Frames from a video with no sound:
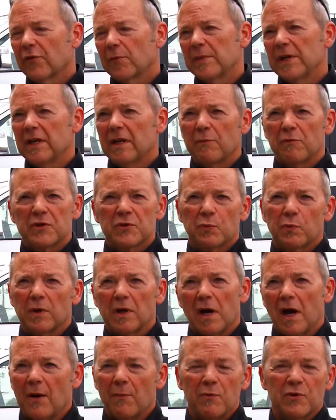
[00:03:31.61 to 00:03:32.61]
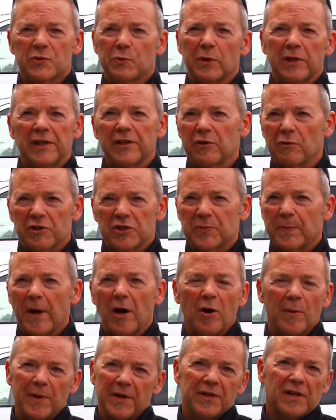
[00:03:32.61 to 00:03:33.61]
me, I was willing to
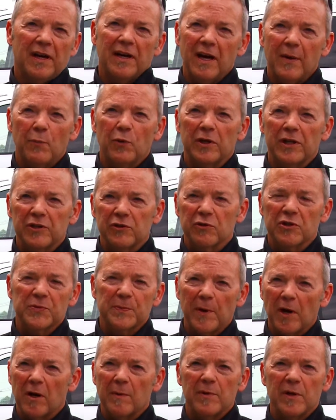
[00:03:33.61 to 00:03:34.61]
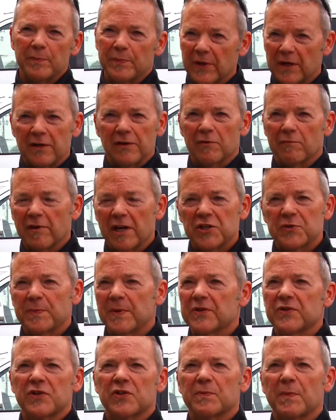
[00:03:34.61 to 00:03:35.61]
experiment. I am willing to experiment, been in the race
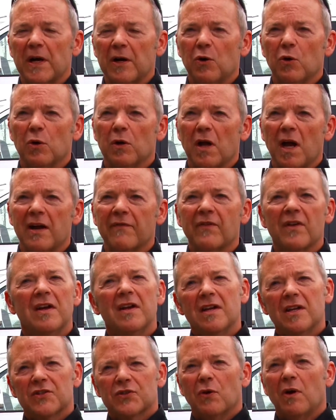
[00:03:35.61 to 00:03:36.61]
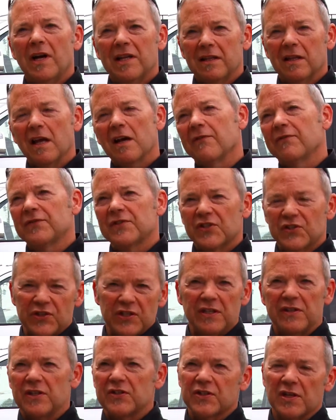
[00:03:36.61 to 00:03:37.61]
business my whole life. So I love to
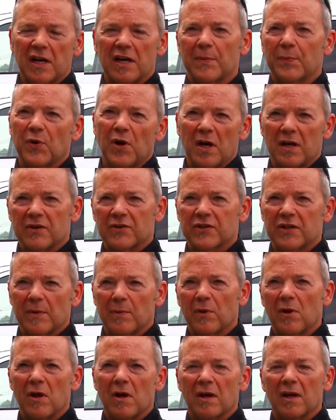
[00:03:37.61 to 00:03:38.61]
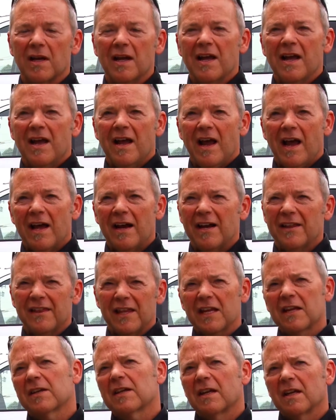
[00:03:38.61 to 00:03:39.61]
see these kind of products come along. And I
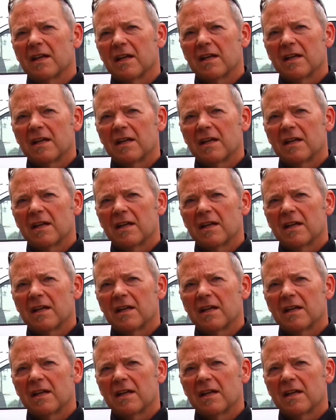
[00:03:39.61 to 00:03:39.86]
think